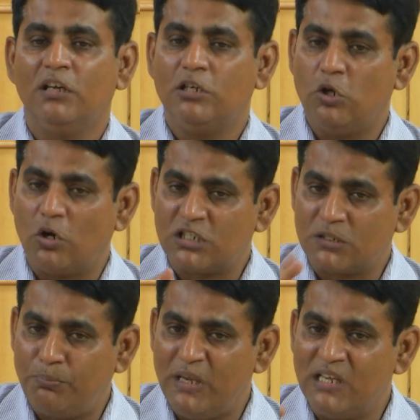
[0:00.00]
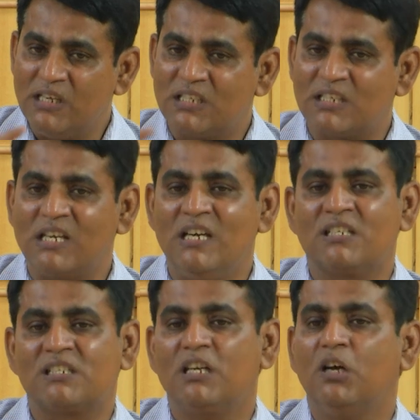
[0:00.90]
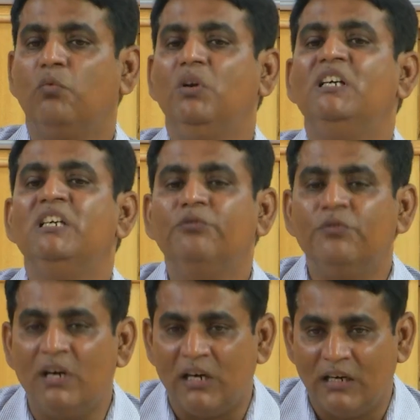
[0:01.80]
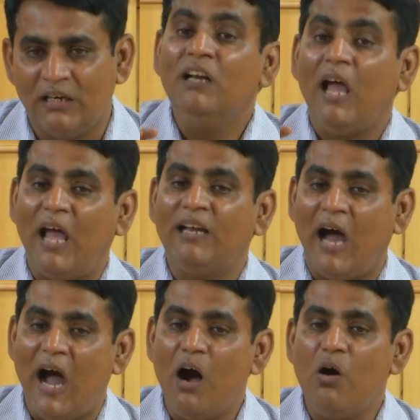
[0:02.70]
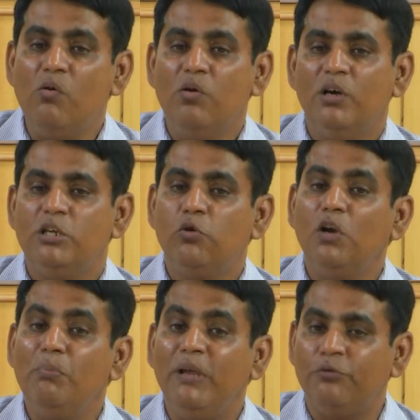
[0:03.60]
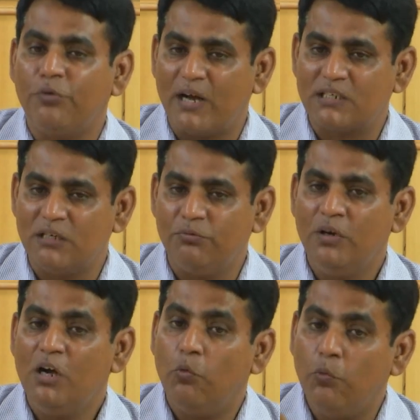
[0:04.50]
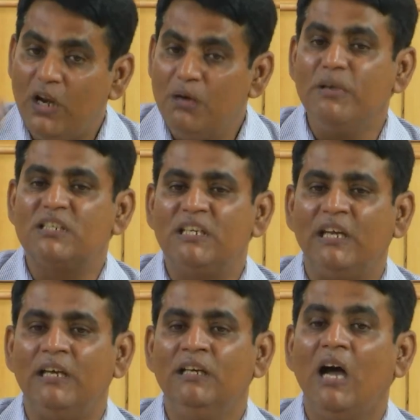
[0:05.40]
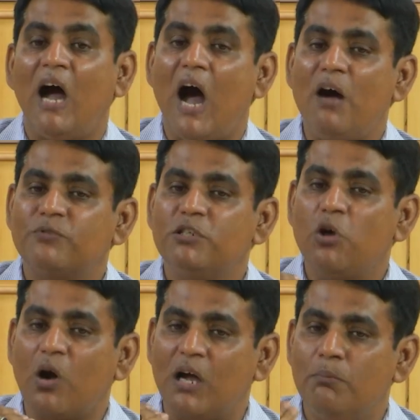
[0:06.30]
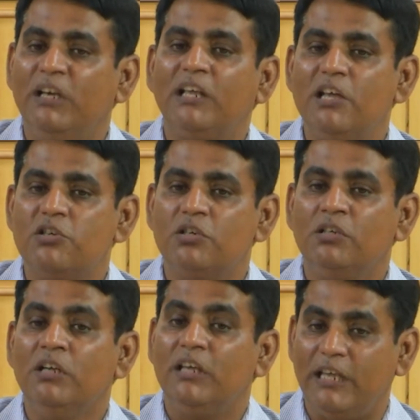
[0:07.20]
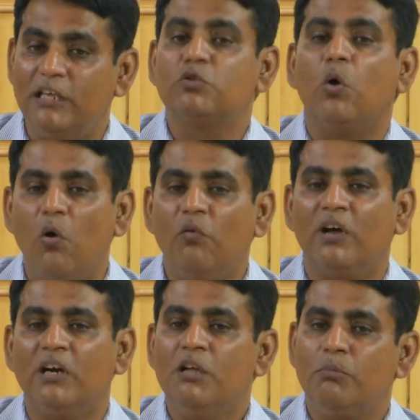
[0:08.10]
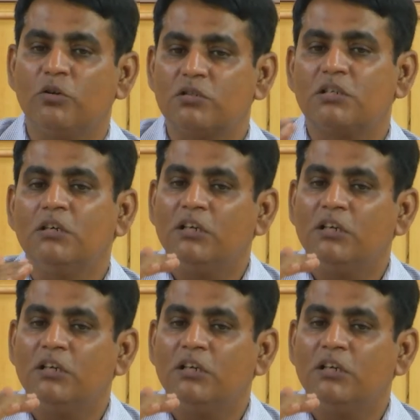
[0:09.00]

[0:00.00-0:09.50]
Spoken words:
your speaking skills will differ, and how you will be effective will be seen after your communication is over. Because